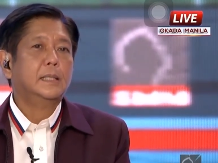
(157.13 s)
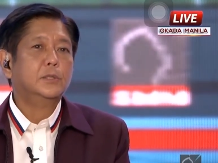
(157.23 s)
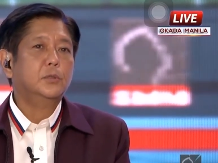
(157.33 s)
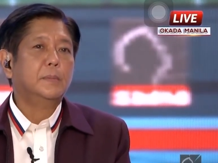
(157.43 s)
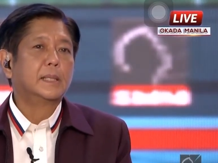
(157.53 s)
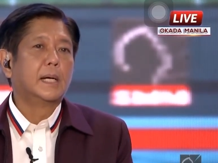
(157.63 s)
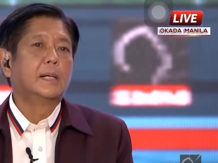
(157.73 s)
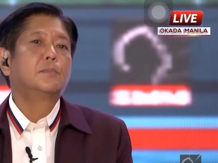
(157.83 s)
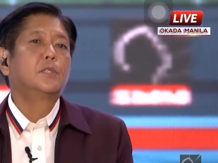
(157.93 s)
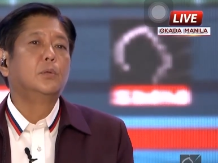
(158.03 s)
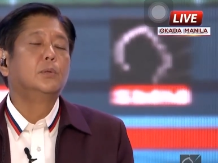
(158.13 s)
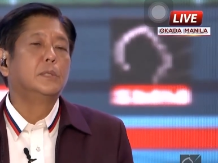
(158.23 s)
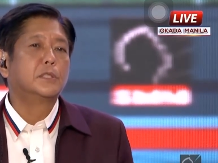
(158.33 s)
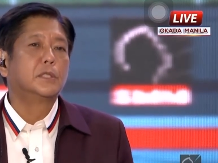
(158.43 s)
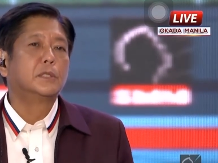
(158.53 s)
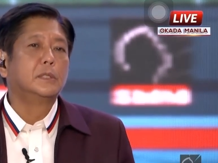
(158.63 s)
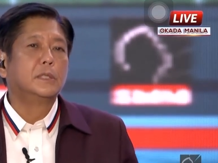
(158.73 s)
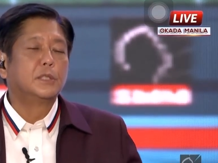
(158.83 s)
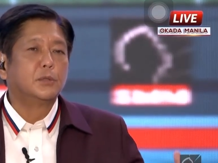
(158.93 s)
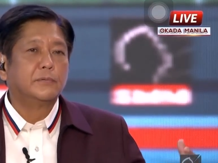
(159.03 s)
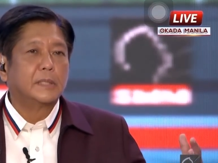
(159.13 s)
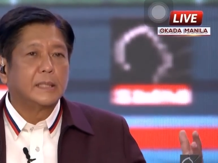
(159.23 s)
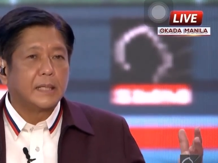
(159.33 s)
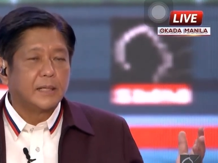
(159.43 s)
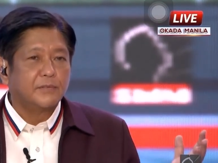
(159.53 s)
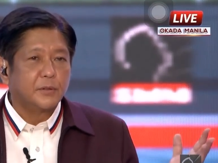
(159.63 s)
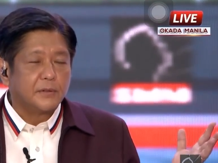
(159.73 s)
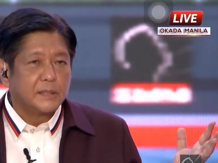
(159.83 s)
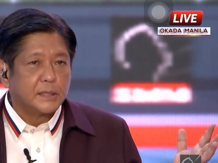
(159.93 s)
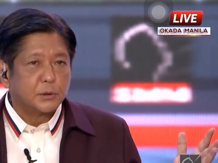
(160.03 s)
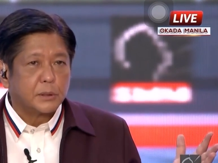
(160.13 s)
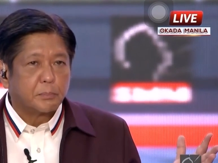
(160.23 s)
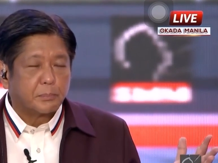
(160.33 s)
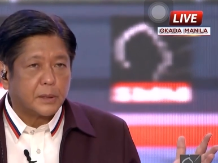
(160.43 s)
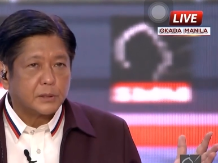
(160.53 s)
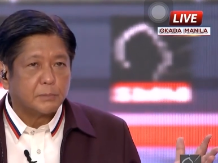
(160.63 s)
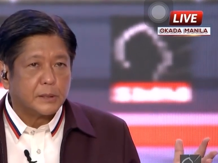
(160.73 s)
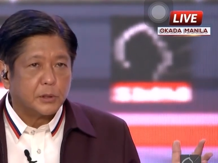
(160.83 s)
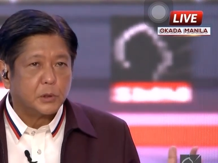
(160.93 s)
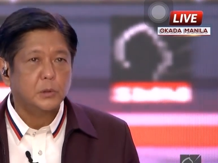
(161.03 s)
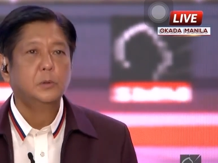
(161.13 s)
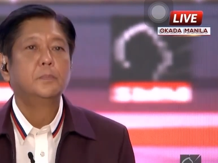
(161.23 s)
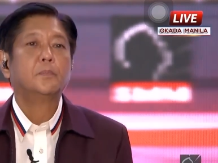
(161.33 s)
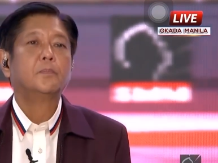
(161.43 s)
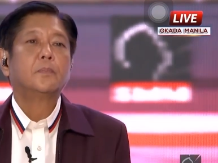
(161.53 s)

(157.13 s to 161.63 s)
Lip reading: And you make absolutely certain that you have done everything that you can possibly do